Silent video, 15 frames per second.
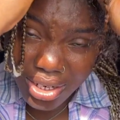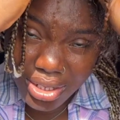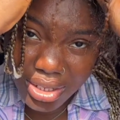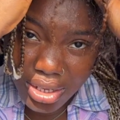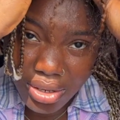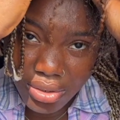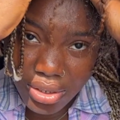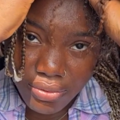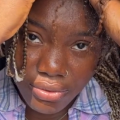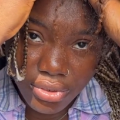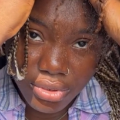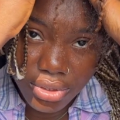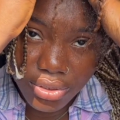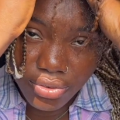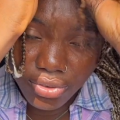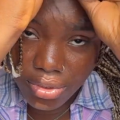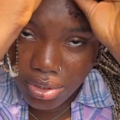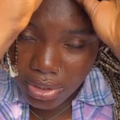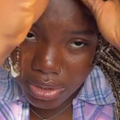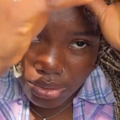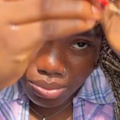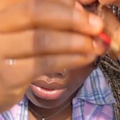thing I would have done
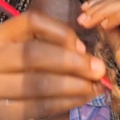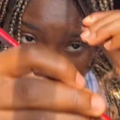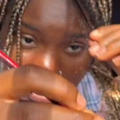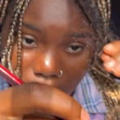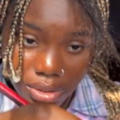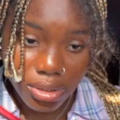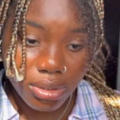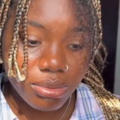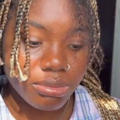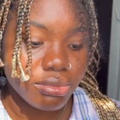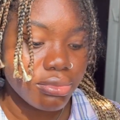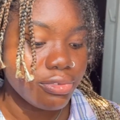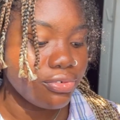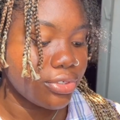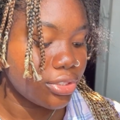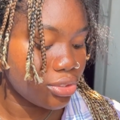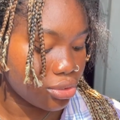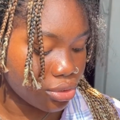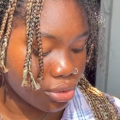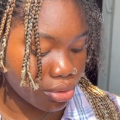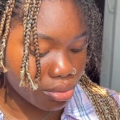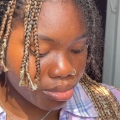differently with French
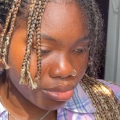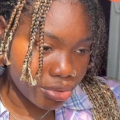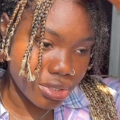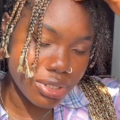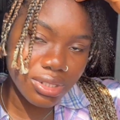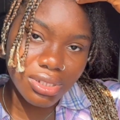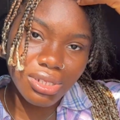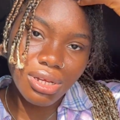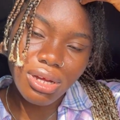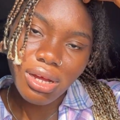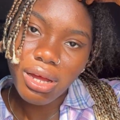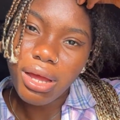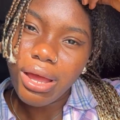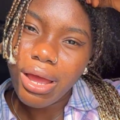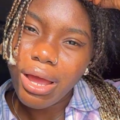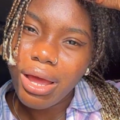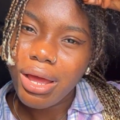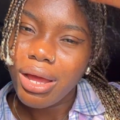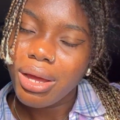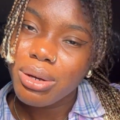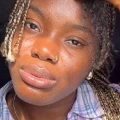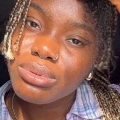curl braids is that
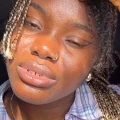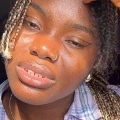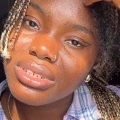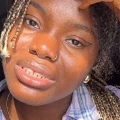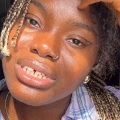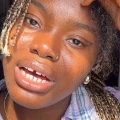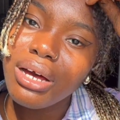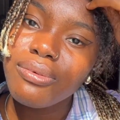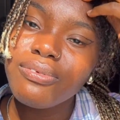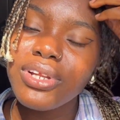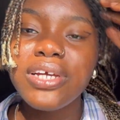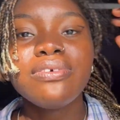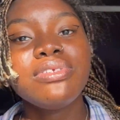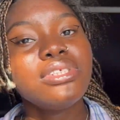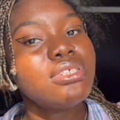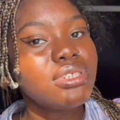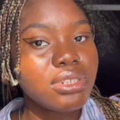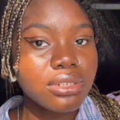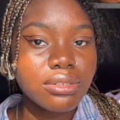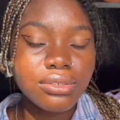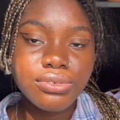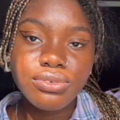I wouldn't have left it
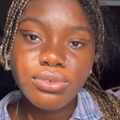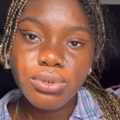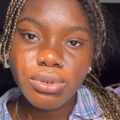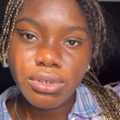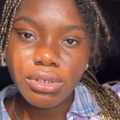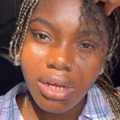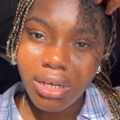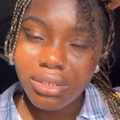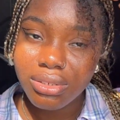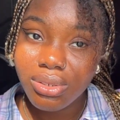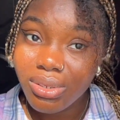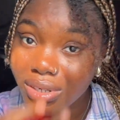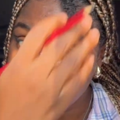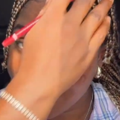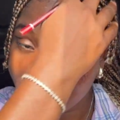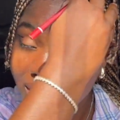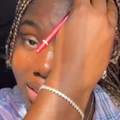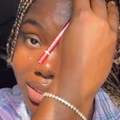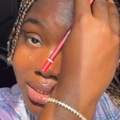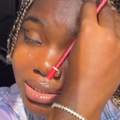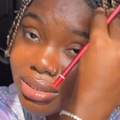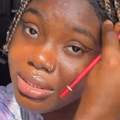in for as long as I
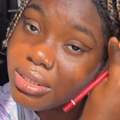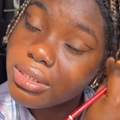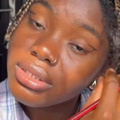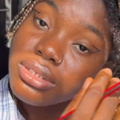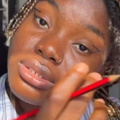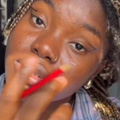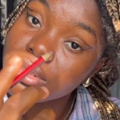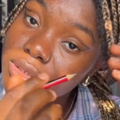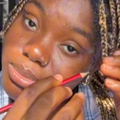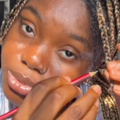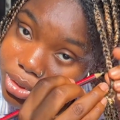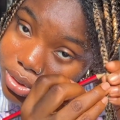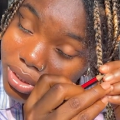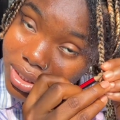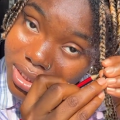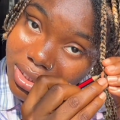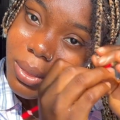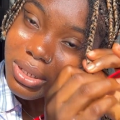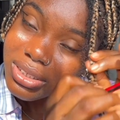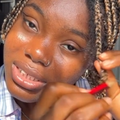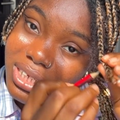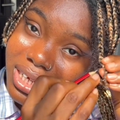did, to be honest.
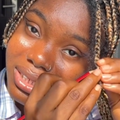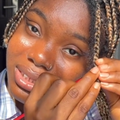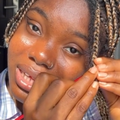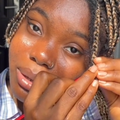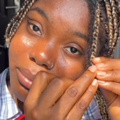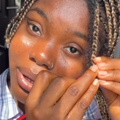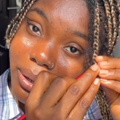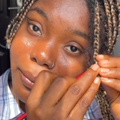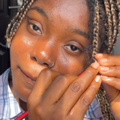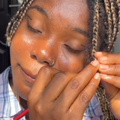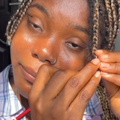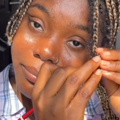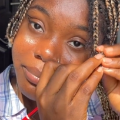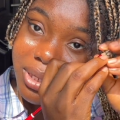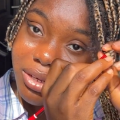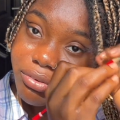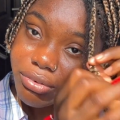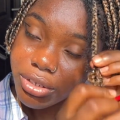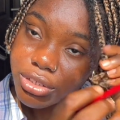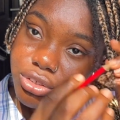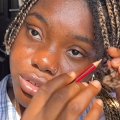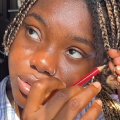The next time I make
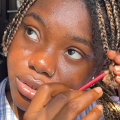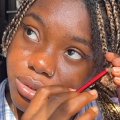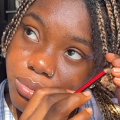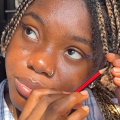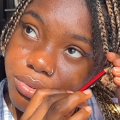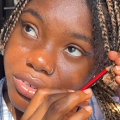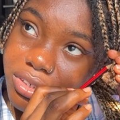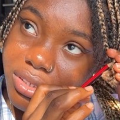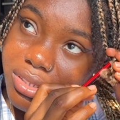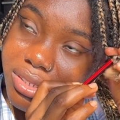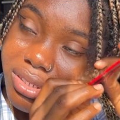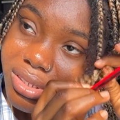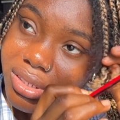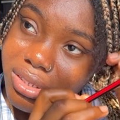French curl braids,